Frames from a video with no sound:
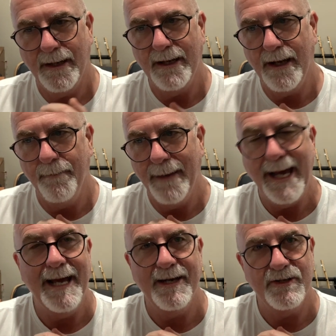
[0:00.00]
Anne
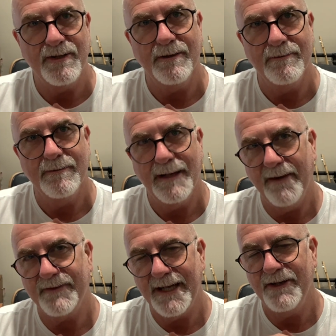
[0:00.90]
and Jill
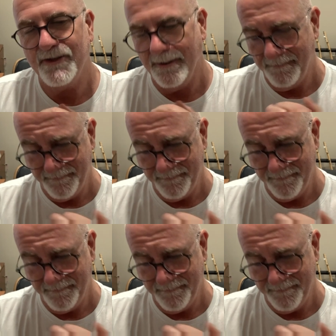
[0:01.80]
have tension.